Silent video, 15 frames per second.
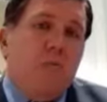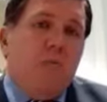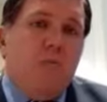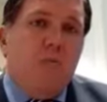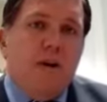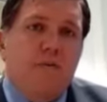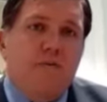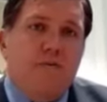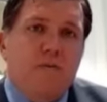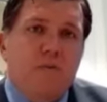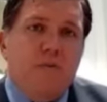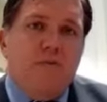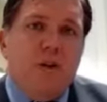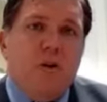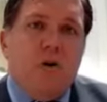
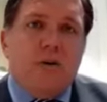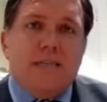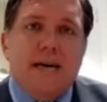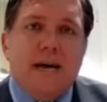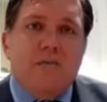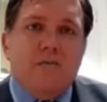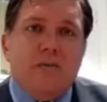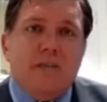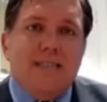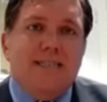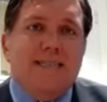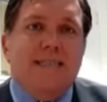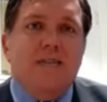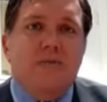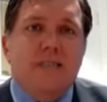With the lockdown
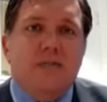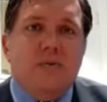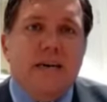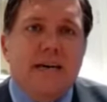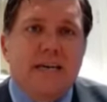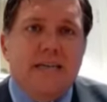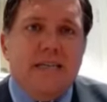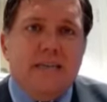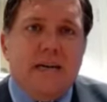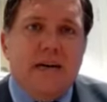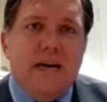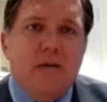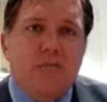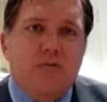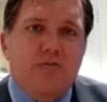continuing to ease,
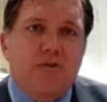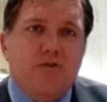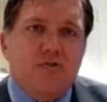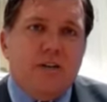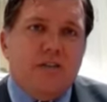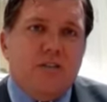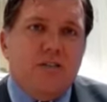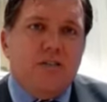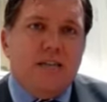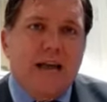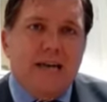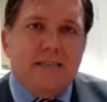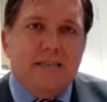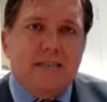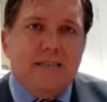with restrictions
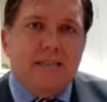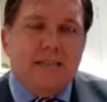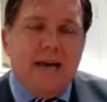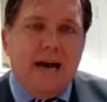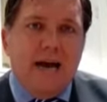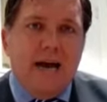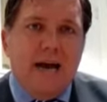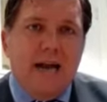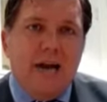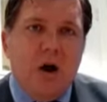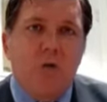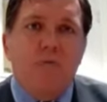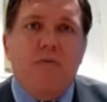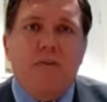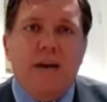lessened, and
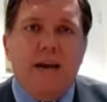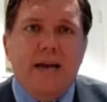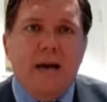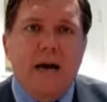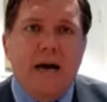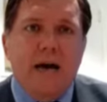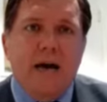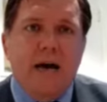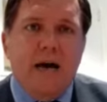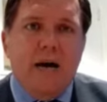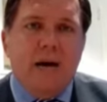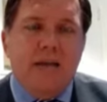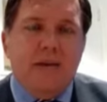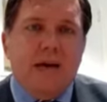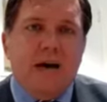hopefully
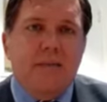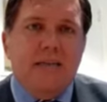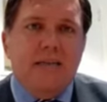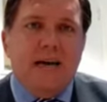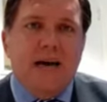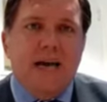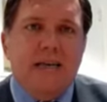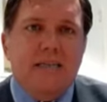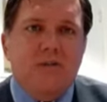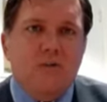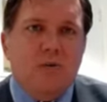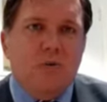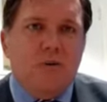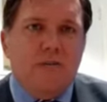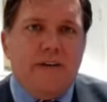in the coming days,
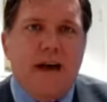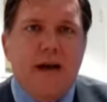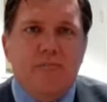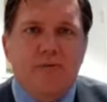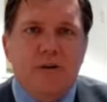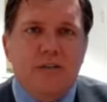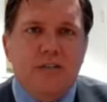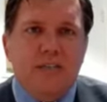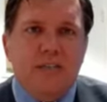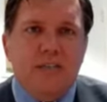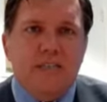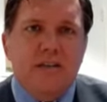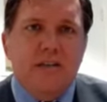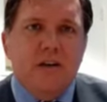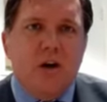talks of air
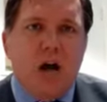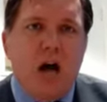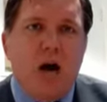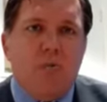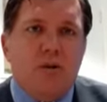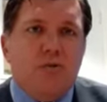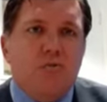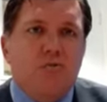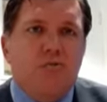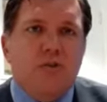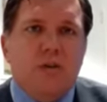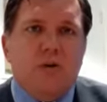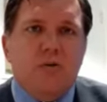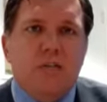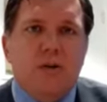bridges, which will
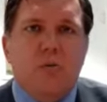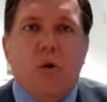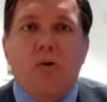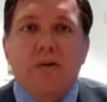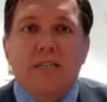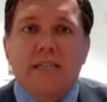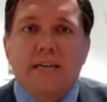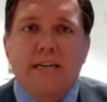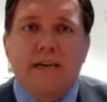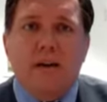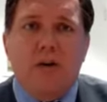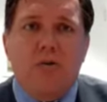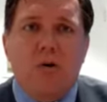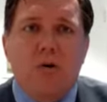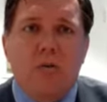result in quarantine and
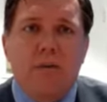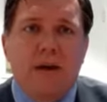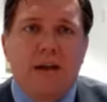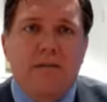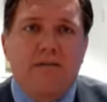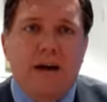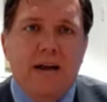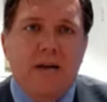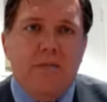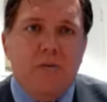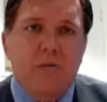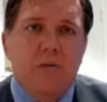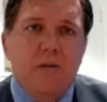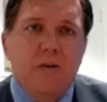no longer being available,